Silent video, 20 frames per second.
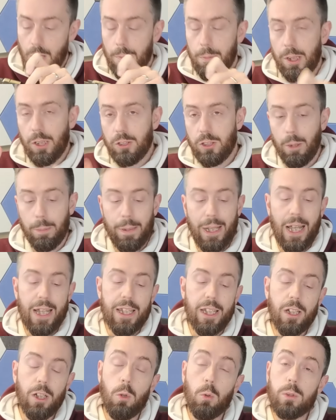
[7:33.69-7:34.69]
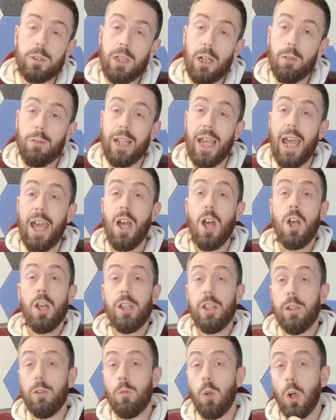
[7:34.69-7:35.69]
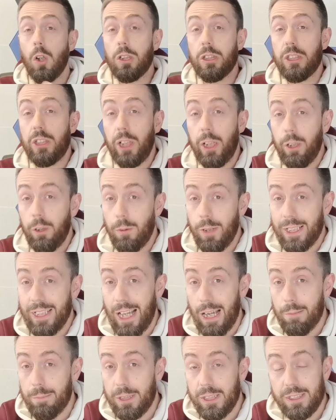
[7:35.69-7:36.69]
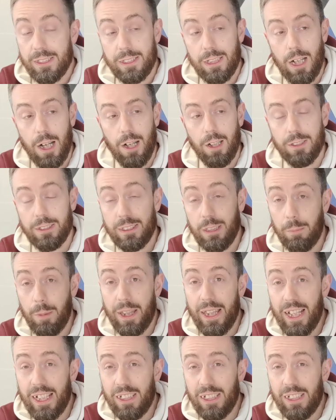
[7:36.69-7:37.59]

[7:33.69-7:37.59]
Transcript: but on top of that, you can also get U.2 adapters cards. Some of